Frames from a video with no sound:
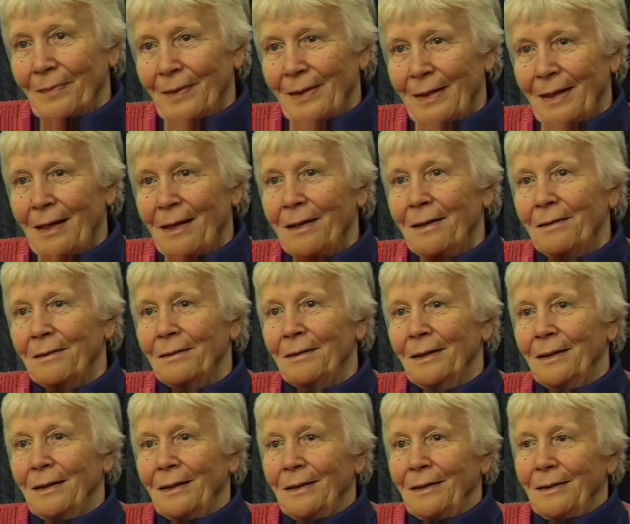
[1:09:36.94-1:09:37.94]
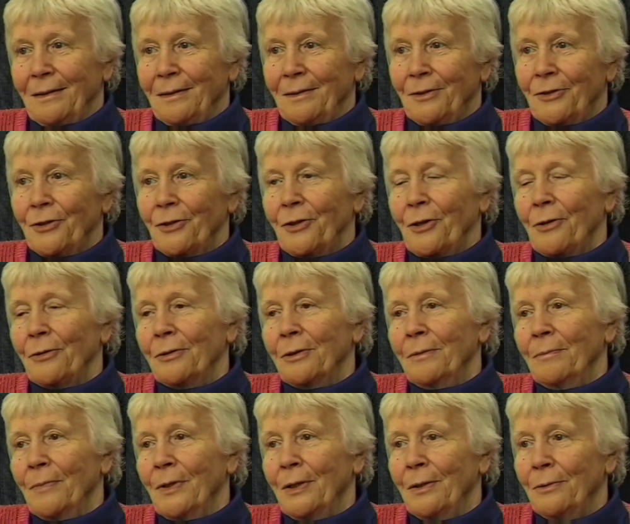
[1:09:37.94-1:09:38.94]
Yeah. And she
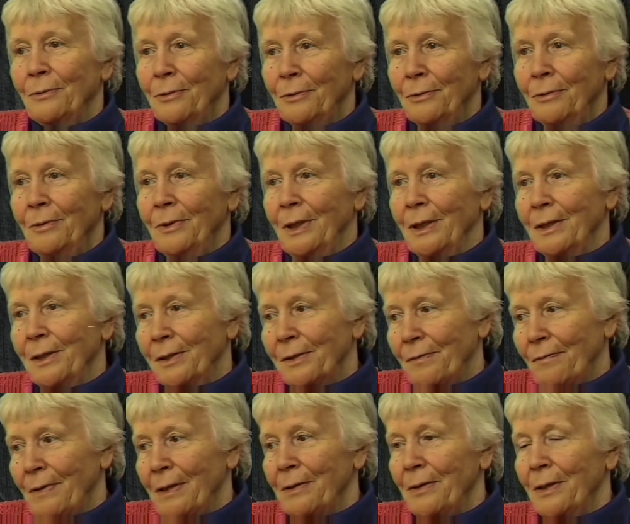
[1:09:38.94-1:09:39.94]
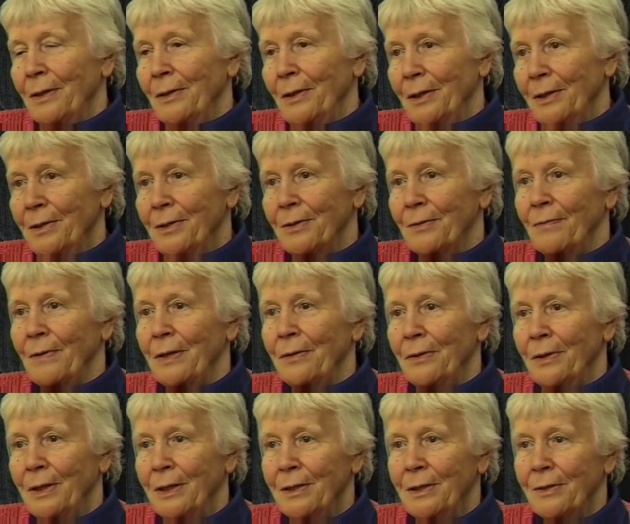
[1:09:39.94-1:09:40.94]
told me who this one and this
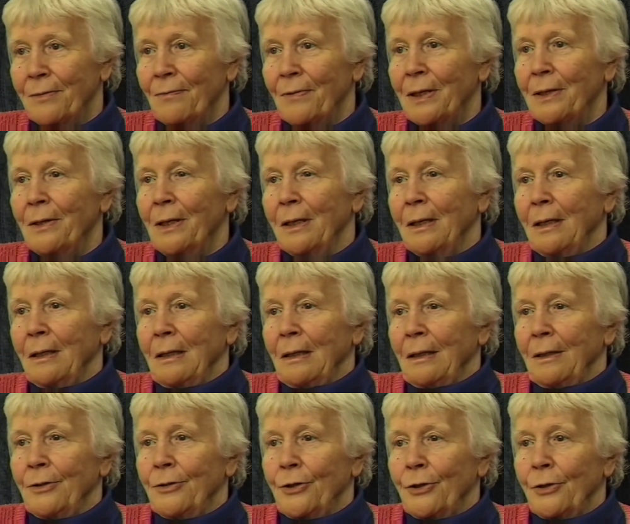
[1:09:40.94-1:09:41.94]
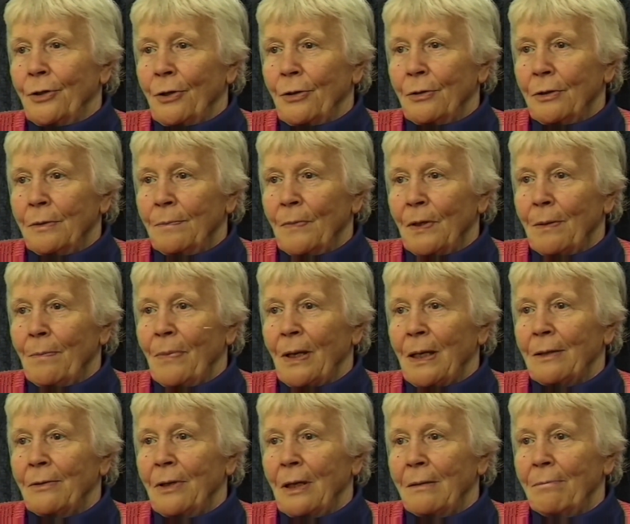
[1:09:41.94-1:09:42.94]
one, this one. And she told me
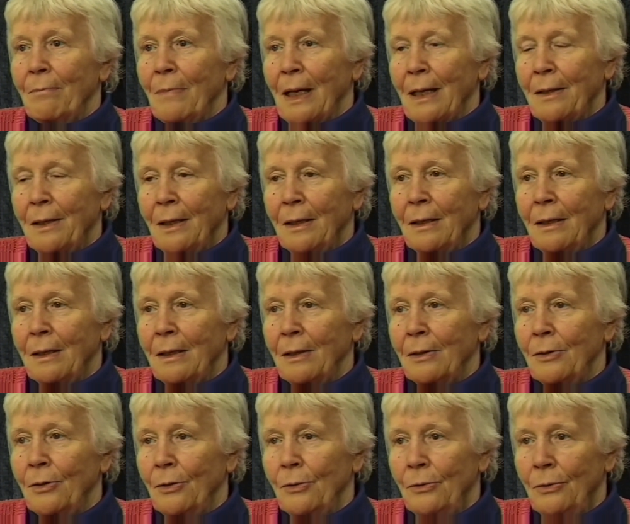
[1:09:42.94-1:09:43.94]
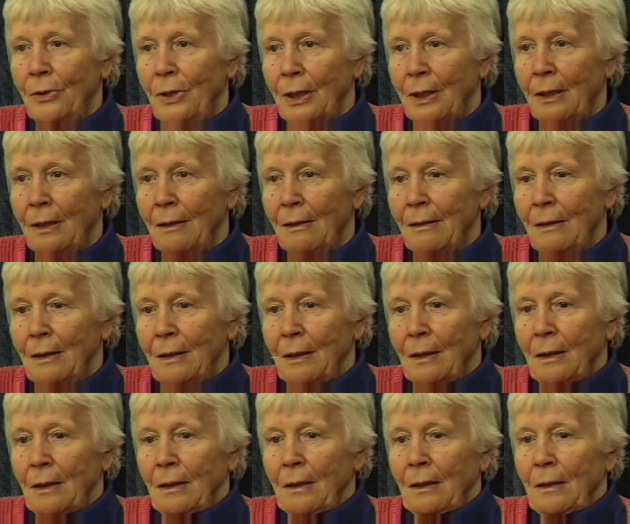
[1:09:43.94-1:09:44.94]
about a mother and a daughter.
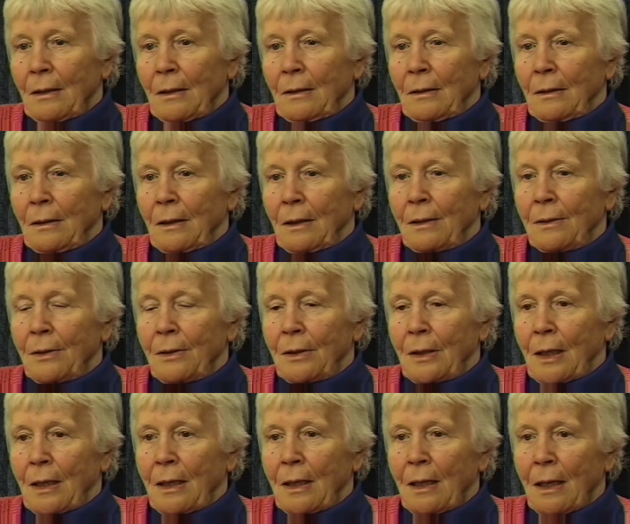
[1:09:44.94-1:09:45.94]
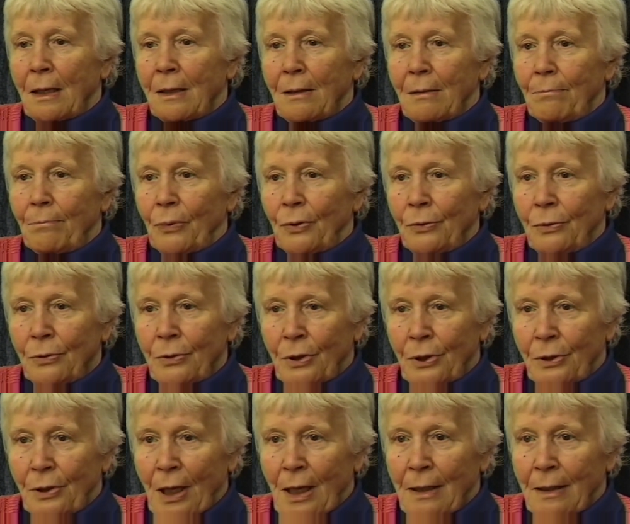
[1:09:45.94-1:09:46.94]
And they had
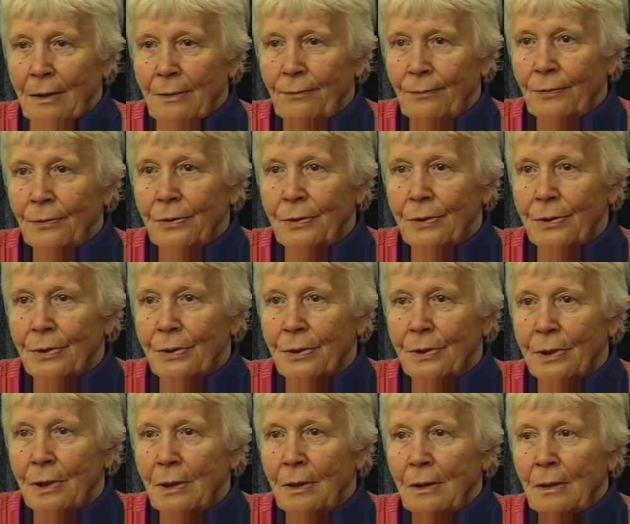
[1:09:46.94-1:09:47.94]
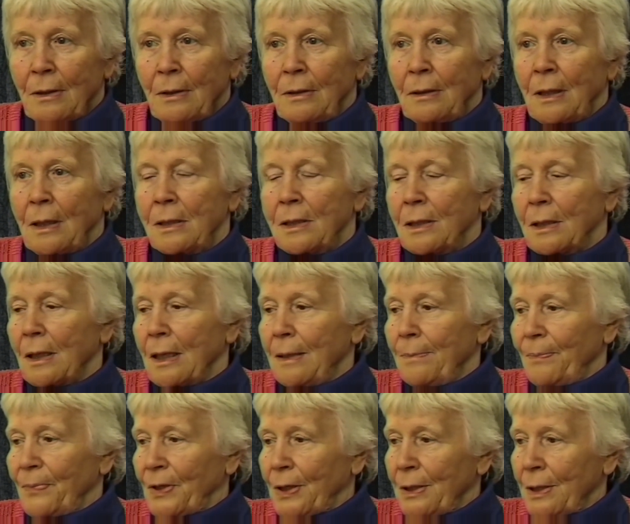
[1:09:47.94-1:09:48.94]
both typhus. And they
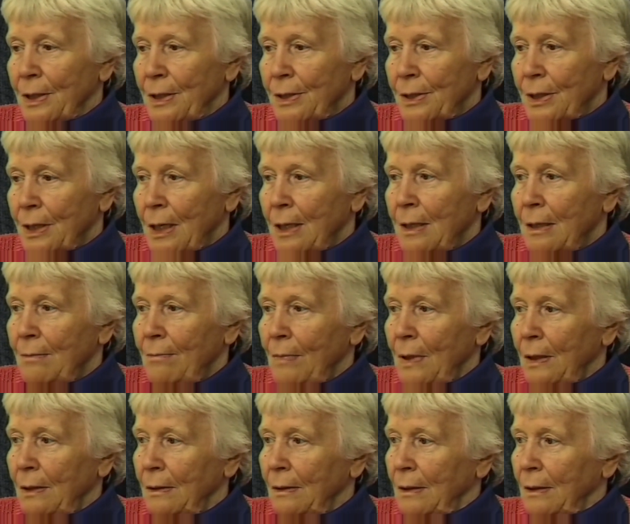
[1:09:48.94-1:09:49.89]
slept in the same